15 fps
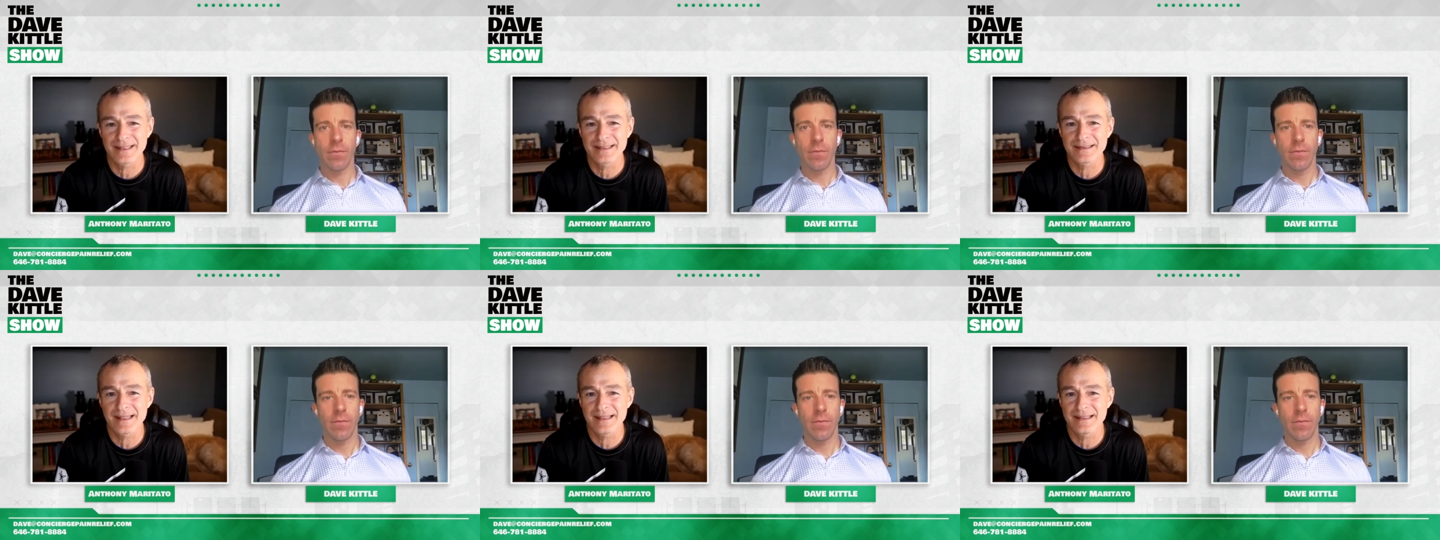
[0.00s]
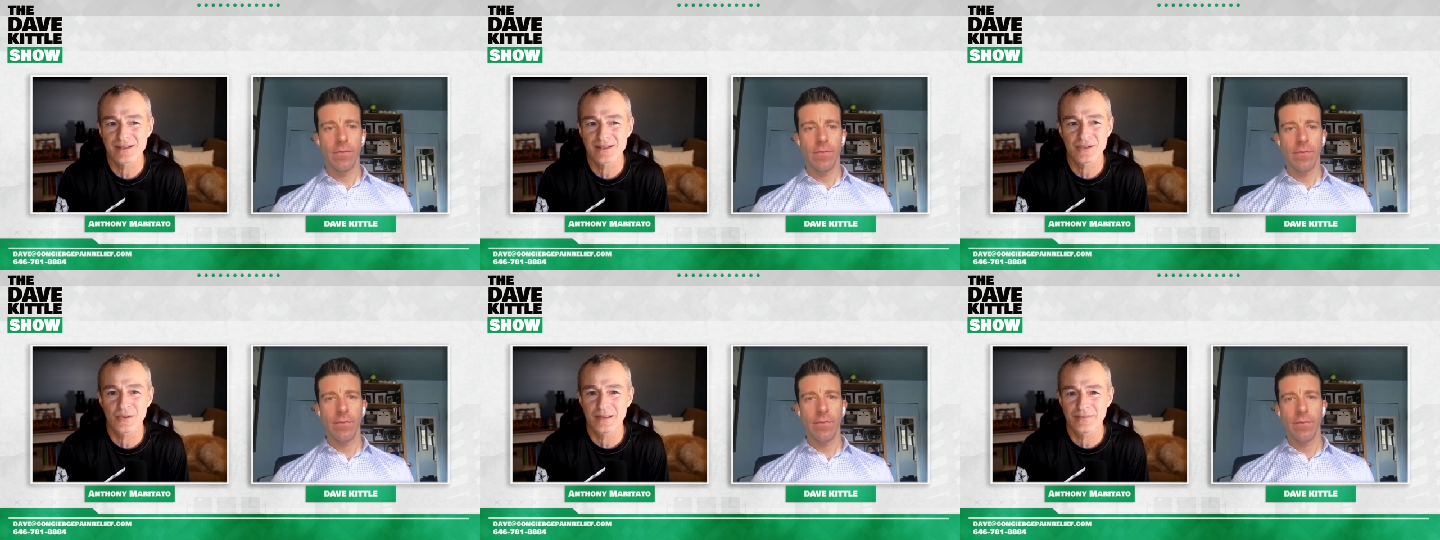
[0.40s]
Speaker 1: And and
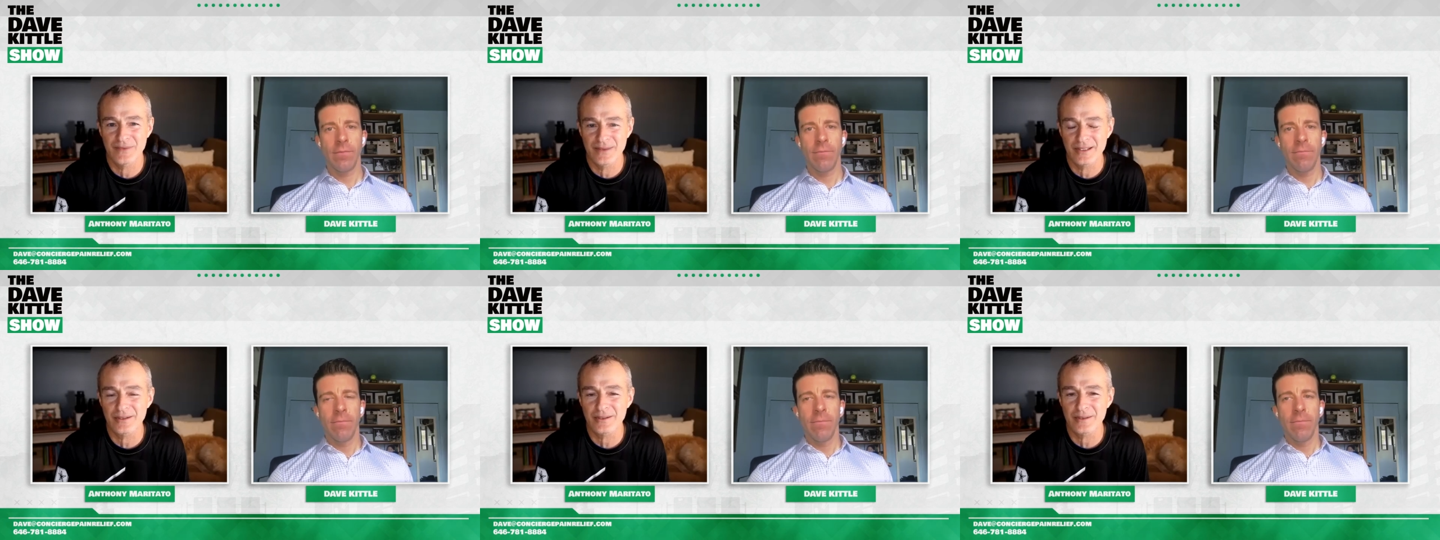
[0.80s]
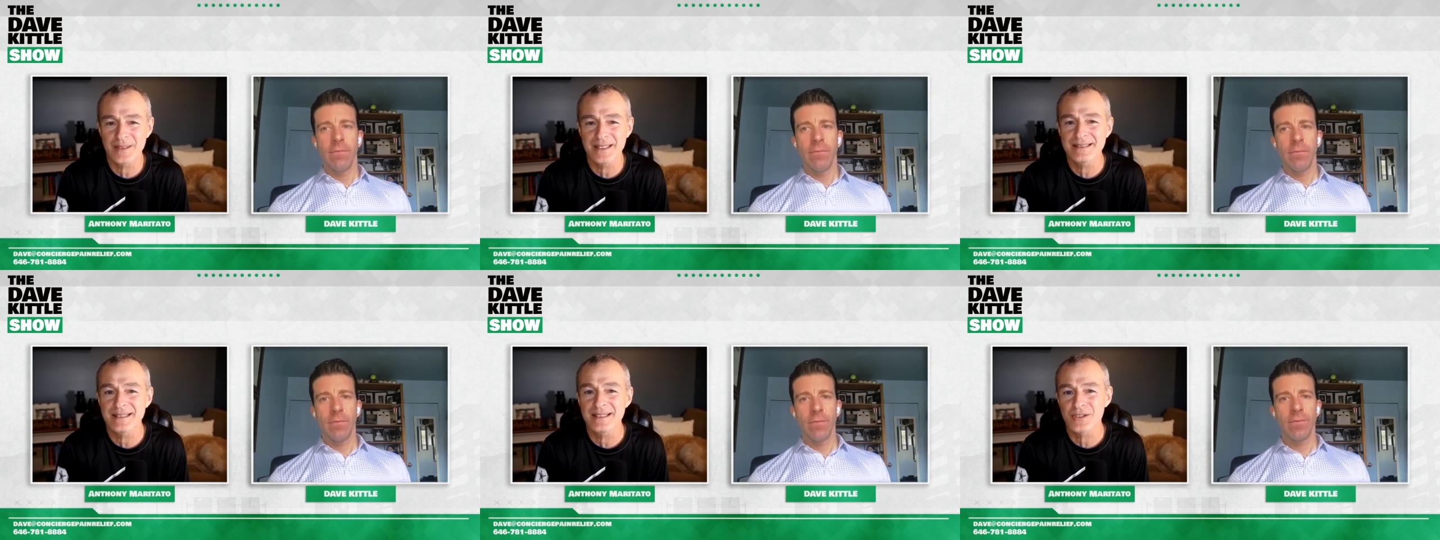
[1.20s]
so if there are
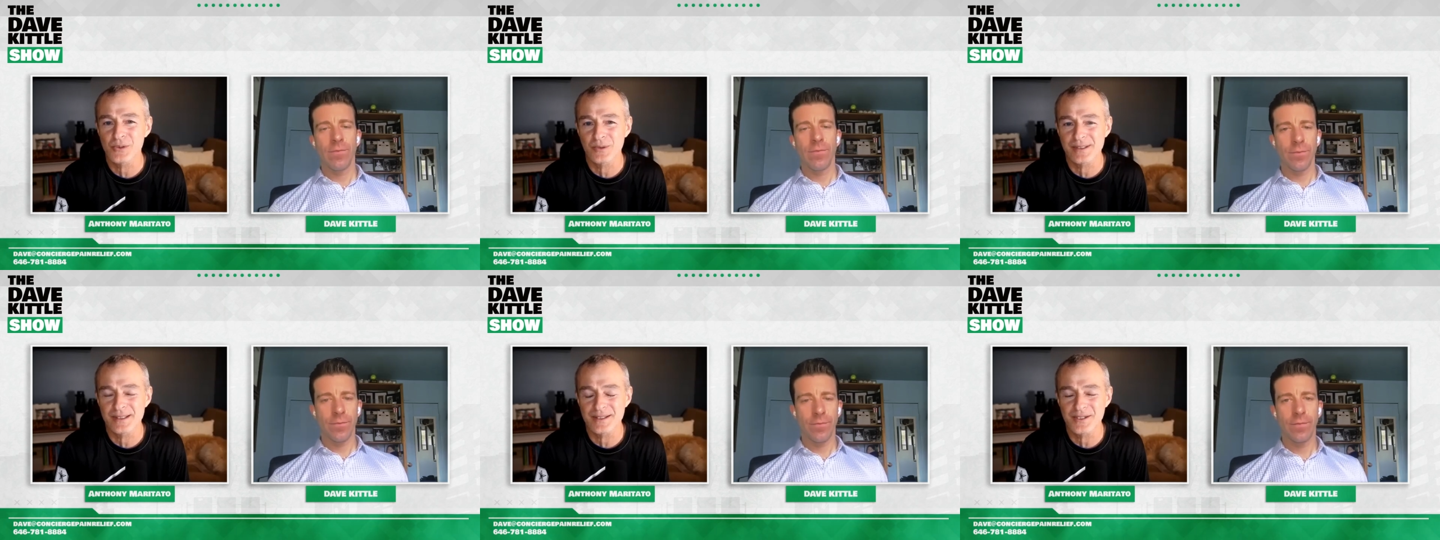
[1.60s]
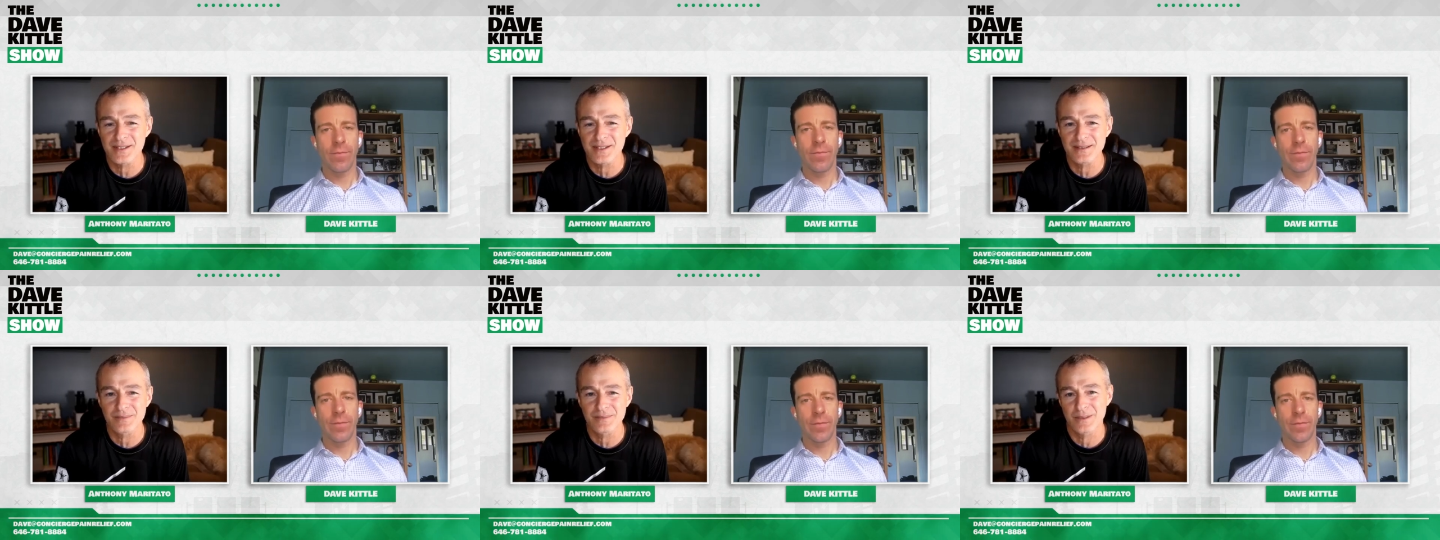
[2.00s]
PT
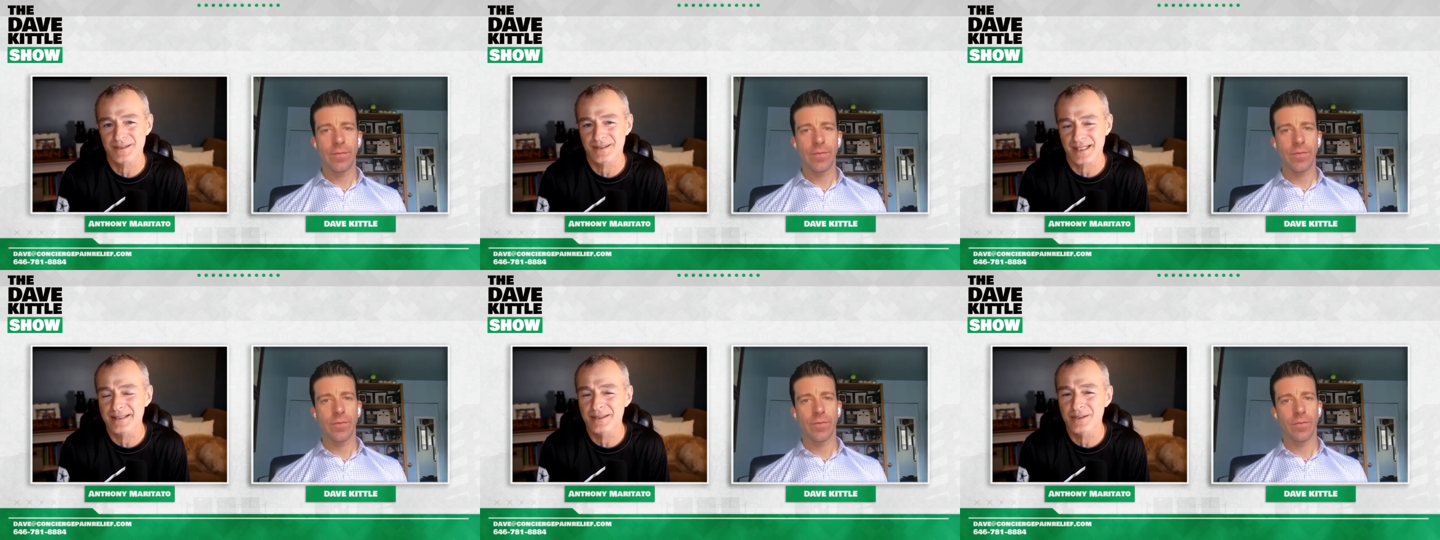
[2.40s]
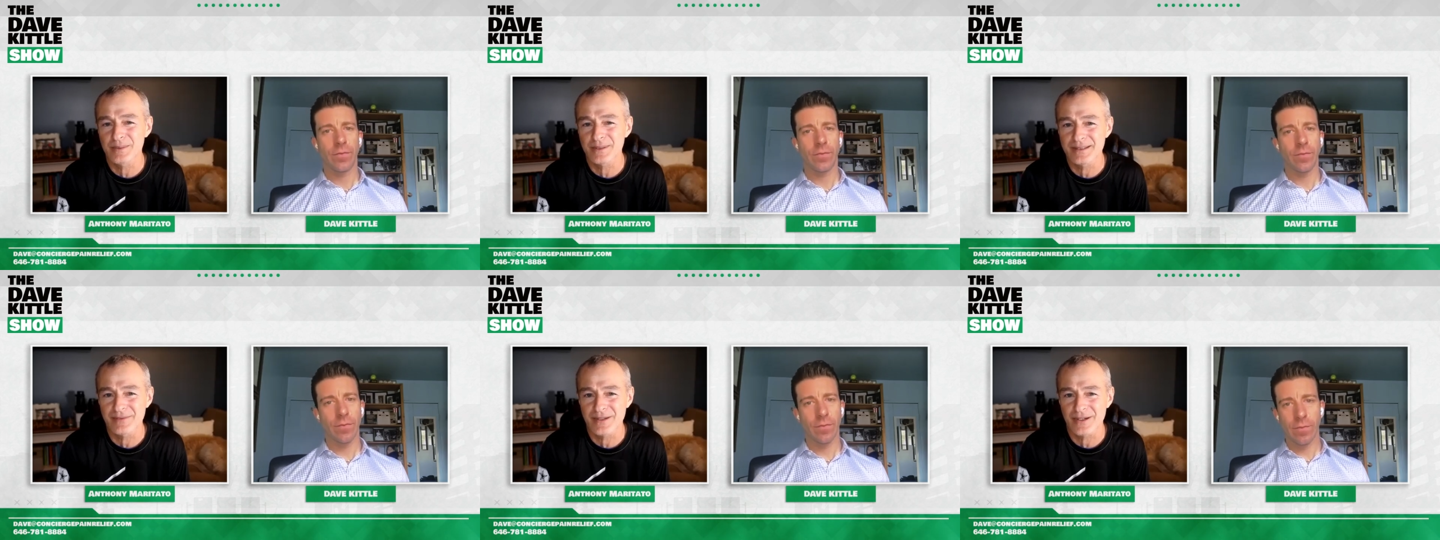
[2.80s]
shortages, which I do
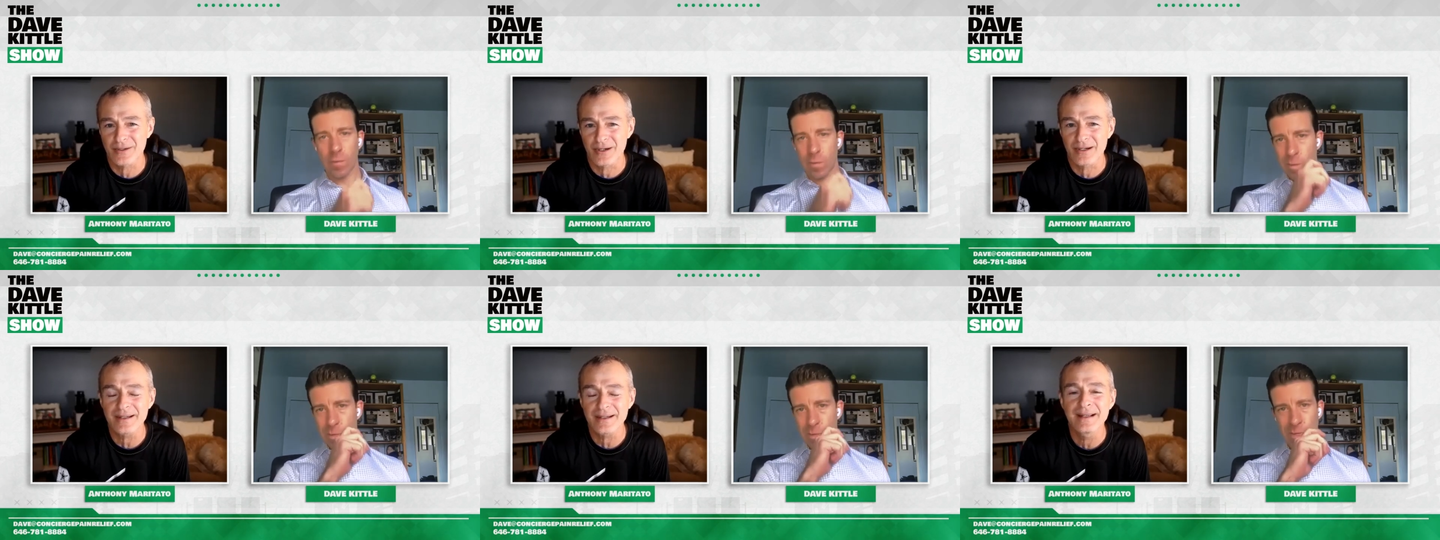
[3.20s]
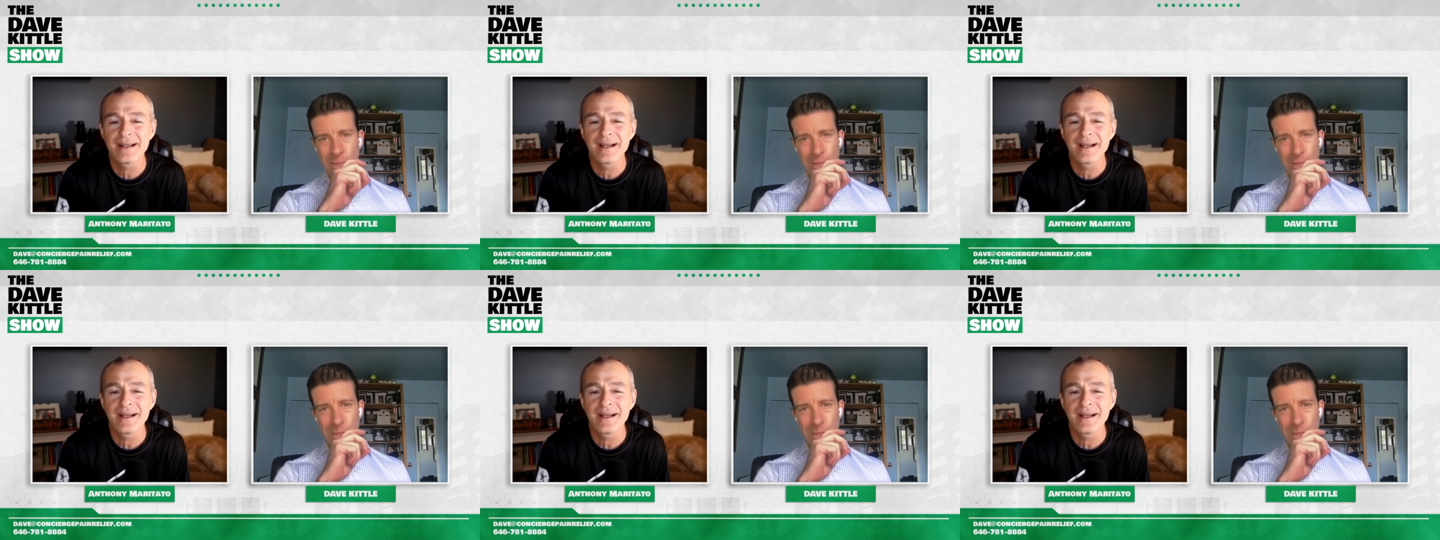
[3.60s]
believe there are